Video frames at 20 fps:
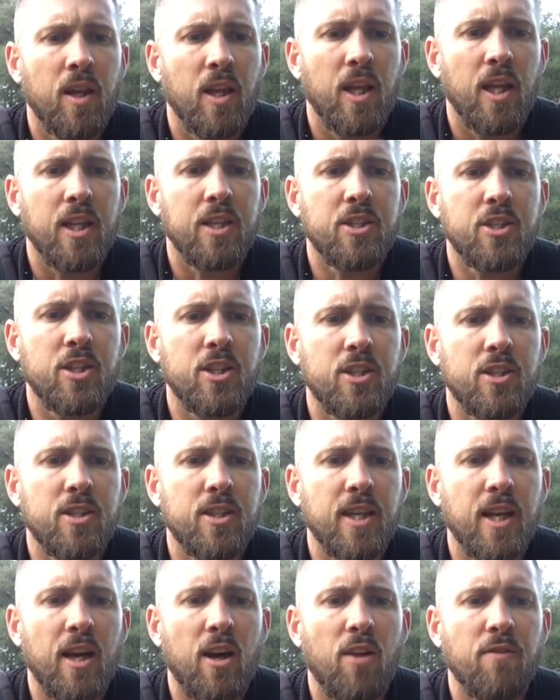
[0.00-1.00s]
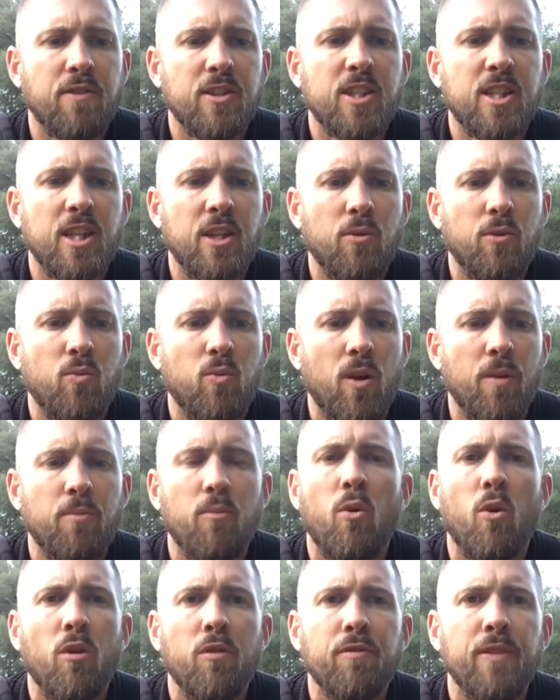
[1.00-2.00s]
it's just obviously you would want
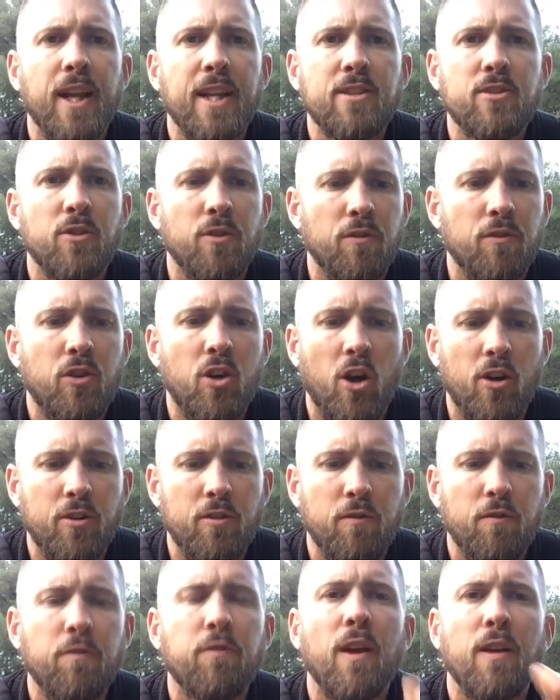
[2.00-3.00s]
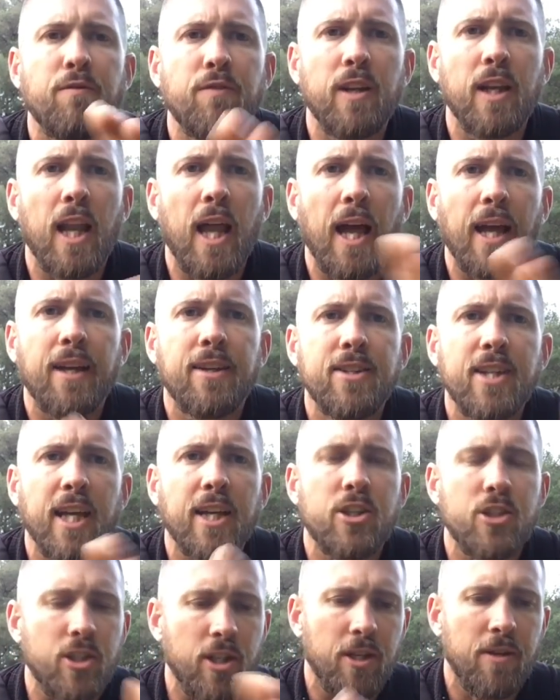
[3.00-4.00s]
more of that sort of cotton fluffy like
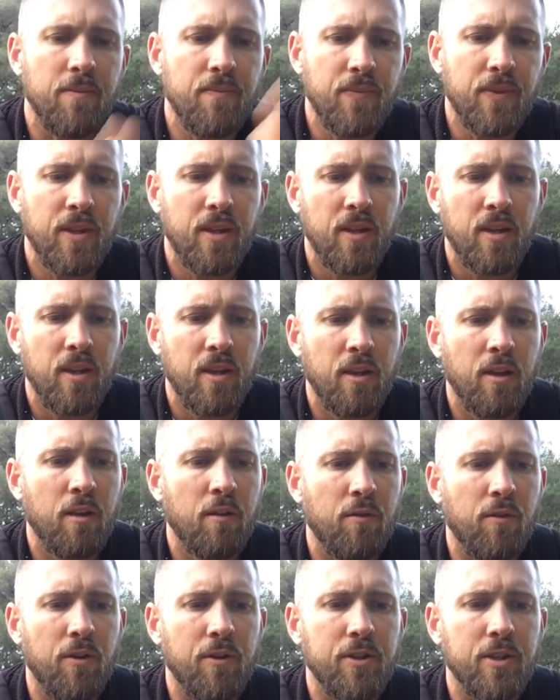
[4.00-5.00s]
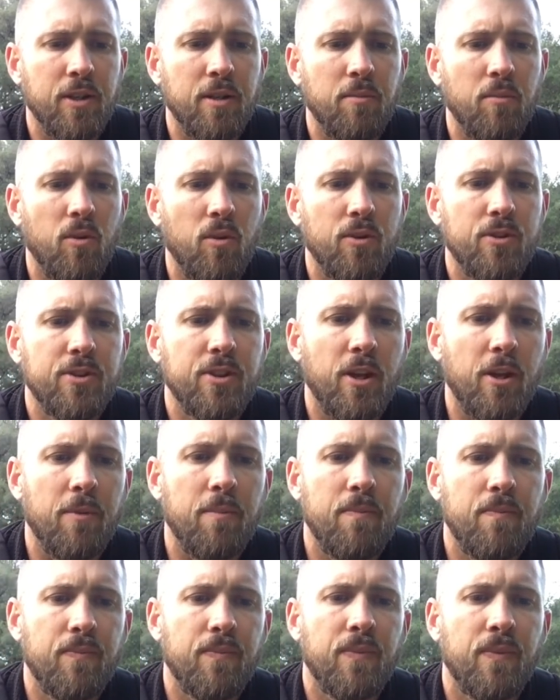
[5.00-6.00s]
texture for a tinder ball. So
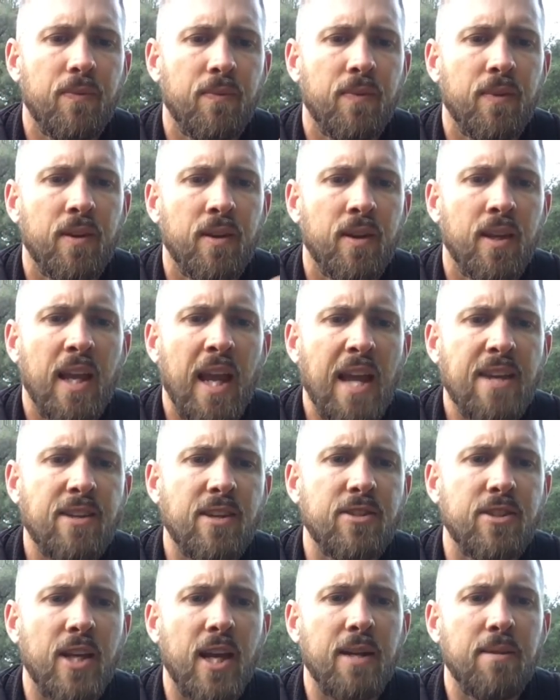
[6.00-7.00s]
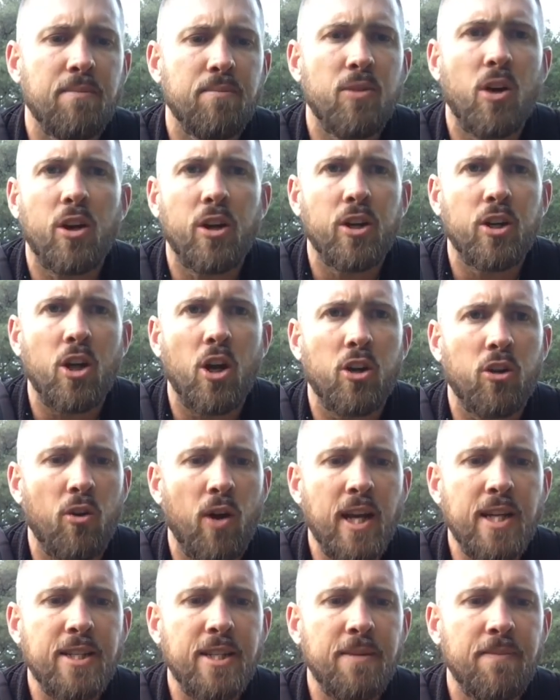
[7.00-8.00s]
as I said, I'm not going to go
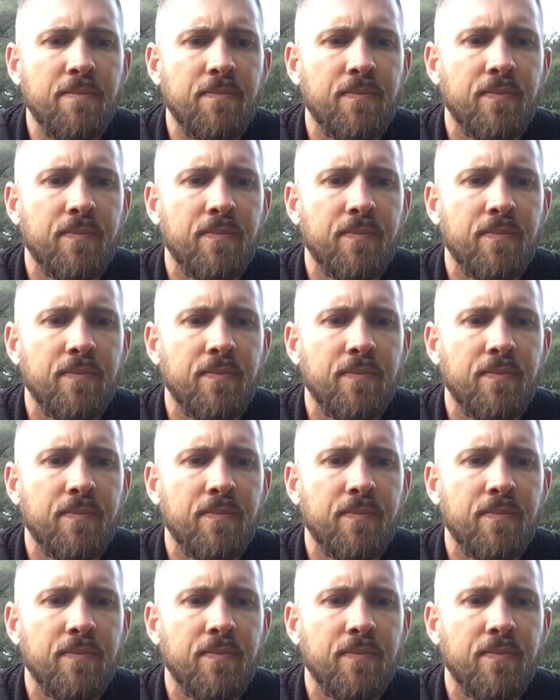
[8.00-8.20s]
crazy,